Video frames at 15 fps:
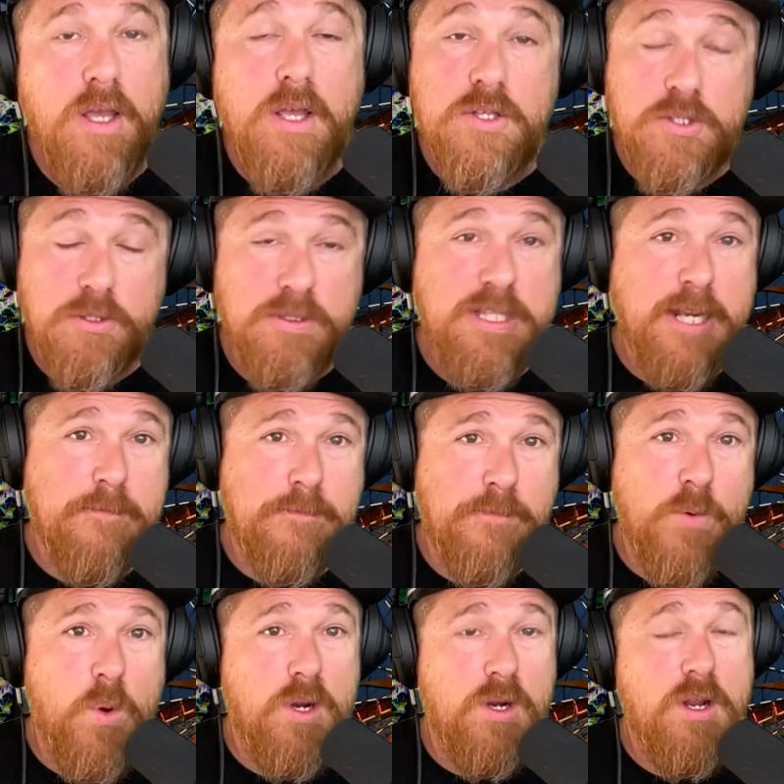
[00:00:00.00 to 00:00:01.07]
So
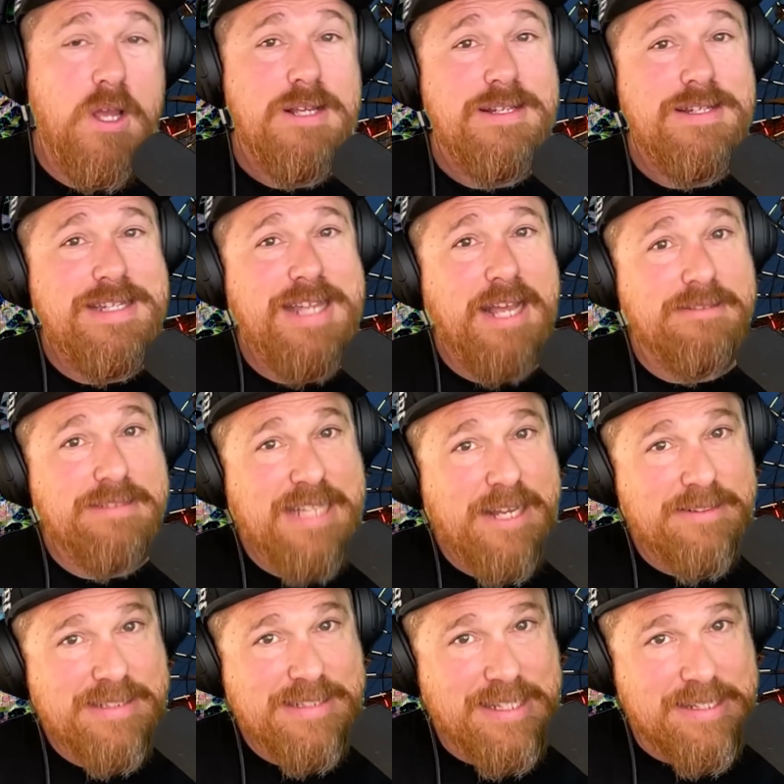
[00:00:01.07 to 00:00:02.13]
therefore,
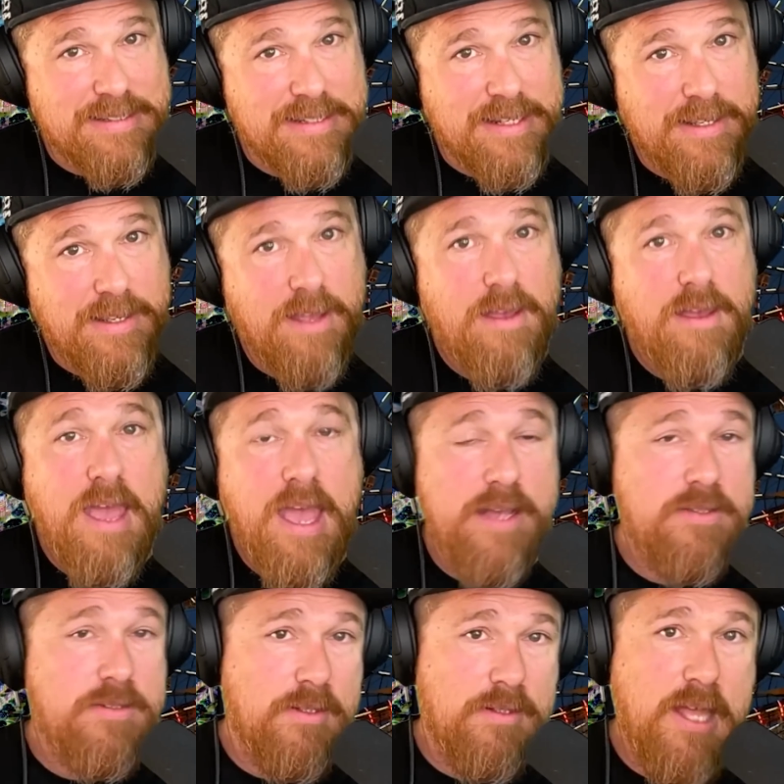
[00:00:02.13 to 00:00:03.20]
Downtown Disney
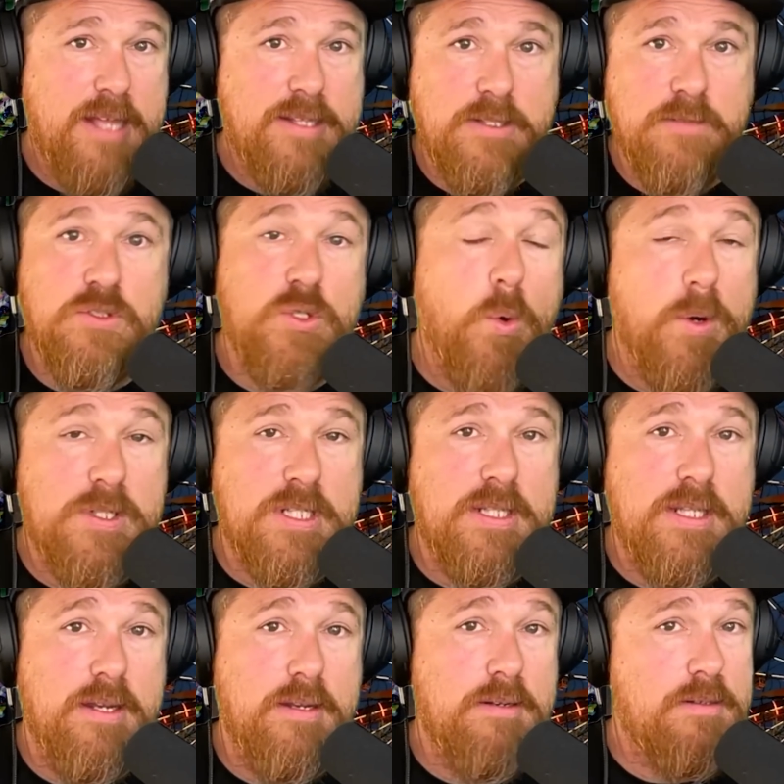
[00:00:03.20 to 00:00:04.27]
has lots of stores in
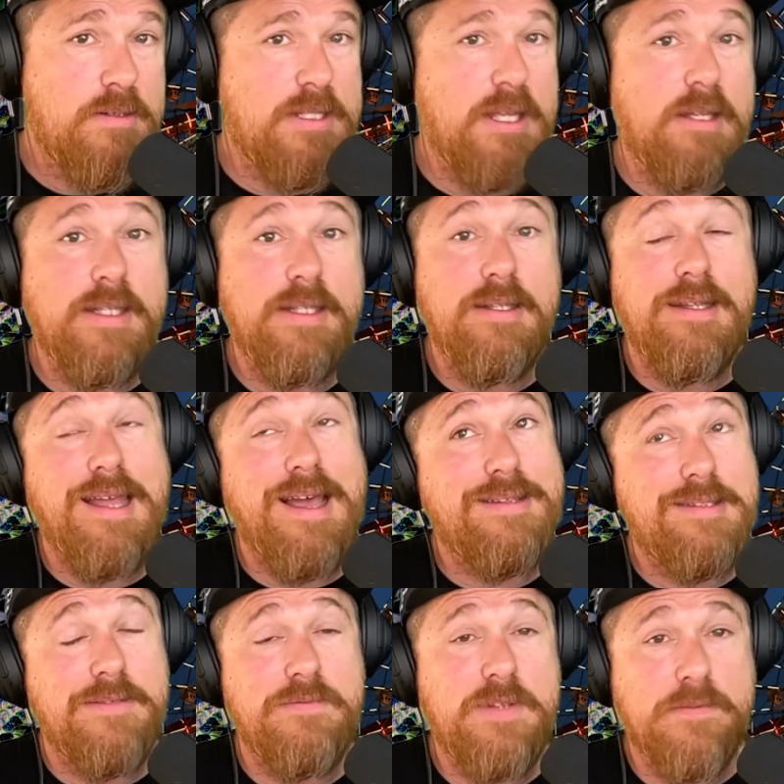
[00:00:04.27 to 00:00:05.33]
there selling lots
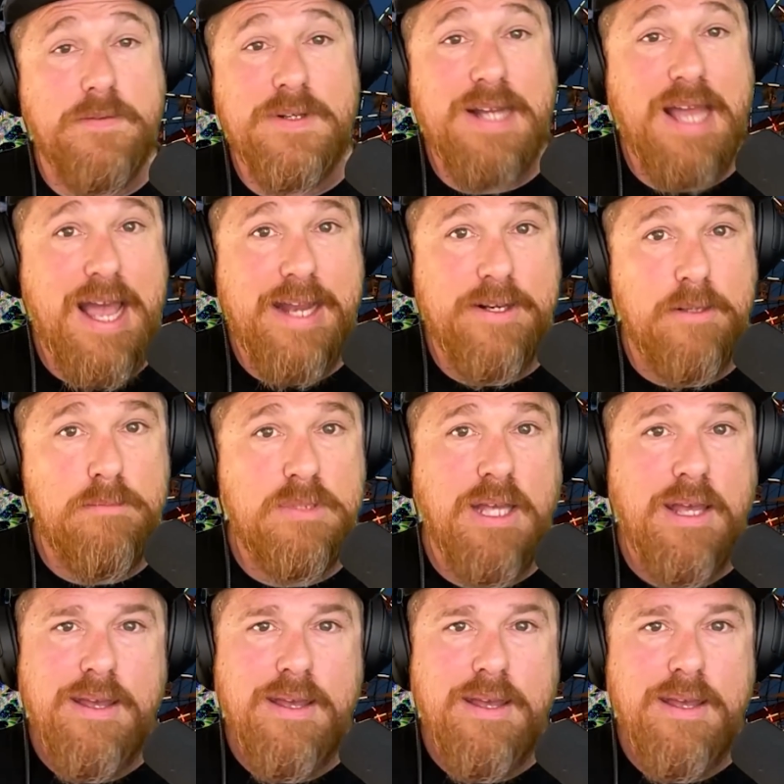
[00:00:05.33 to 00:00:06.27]
of different items.